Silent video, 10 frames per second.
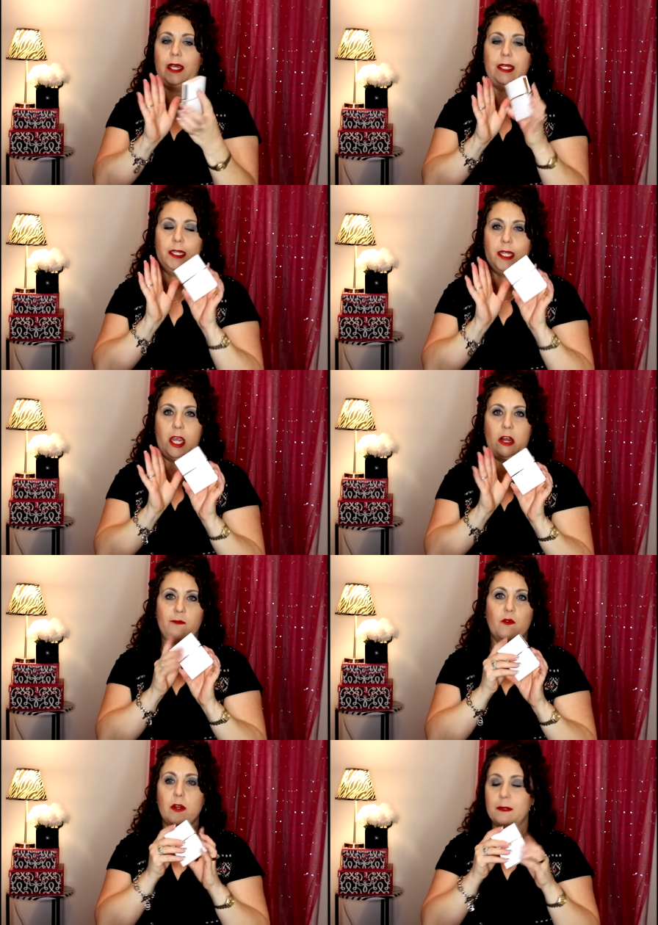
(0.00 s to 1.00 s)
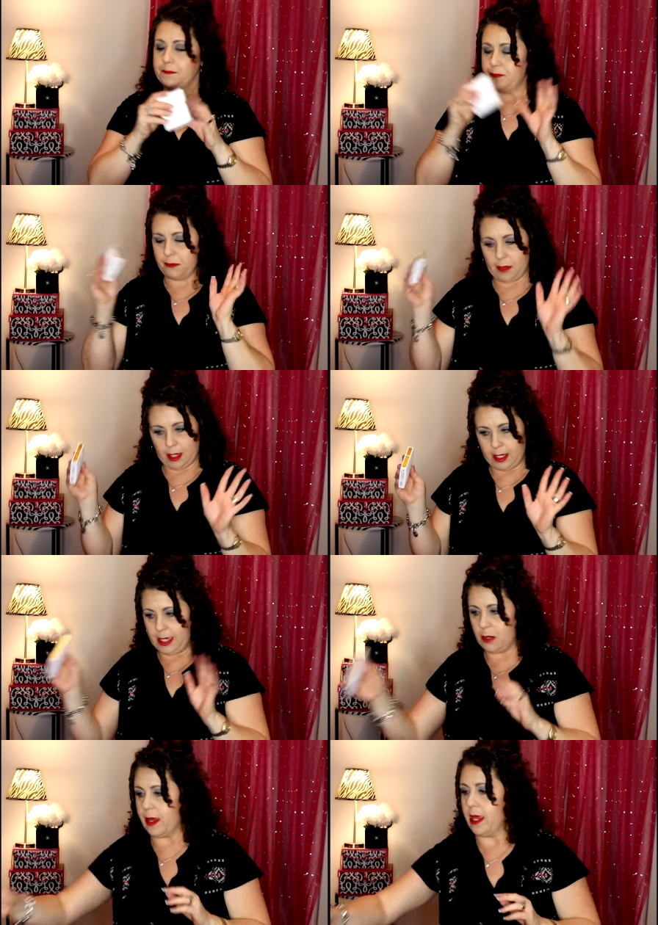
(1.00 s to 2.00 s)
I didn't care for it
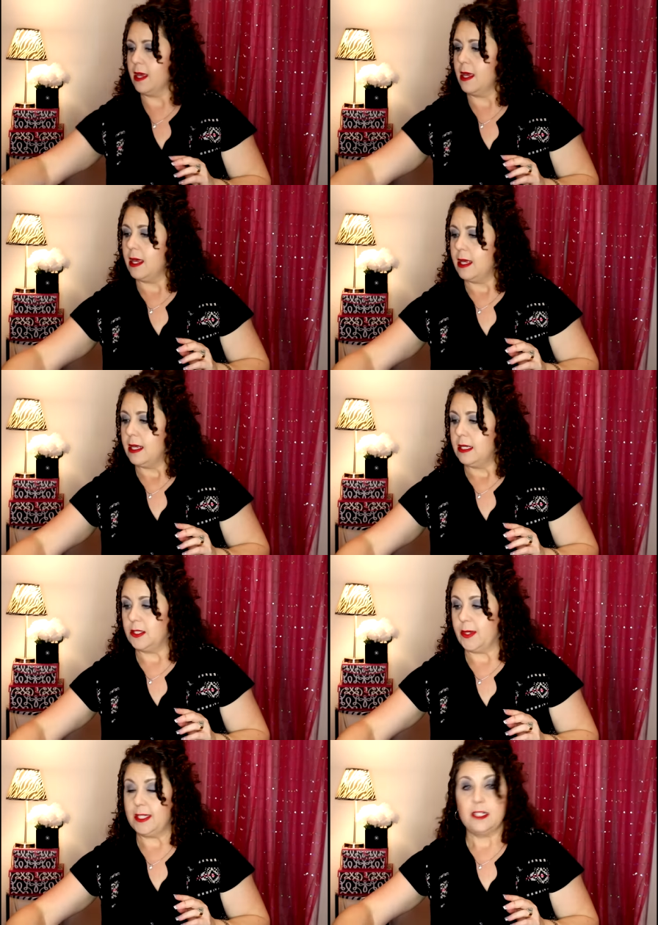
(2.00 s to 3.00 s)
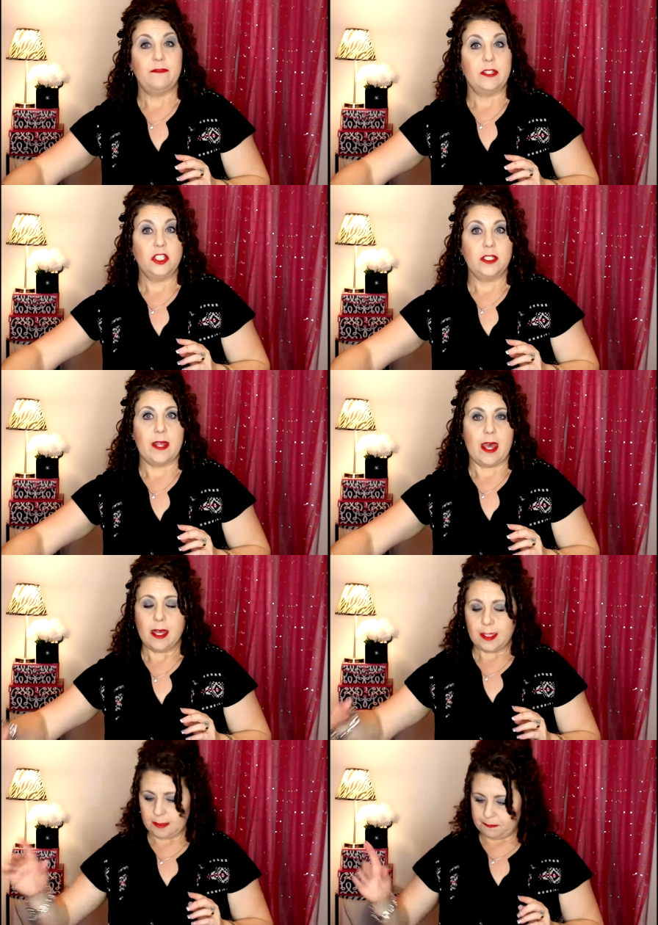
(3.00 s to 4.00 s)
anyway. So I did finish
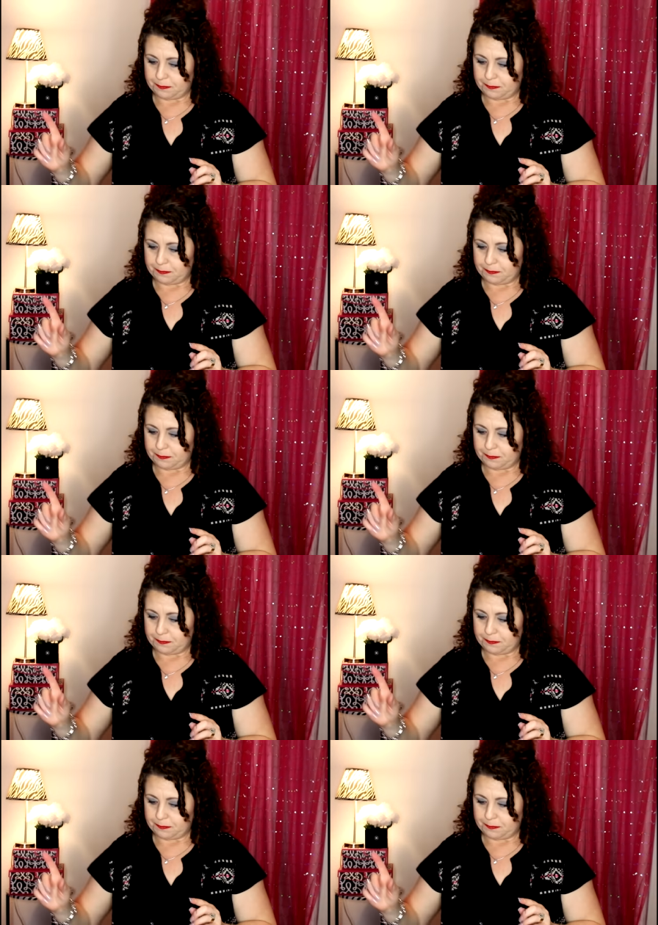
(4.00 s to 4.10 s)
that.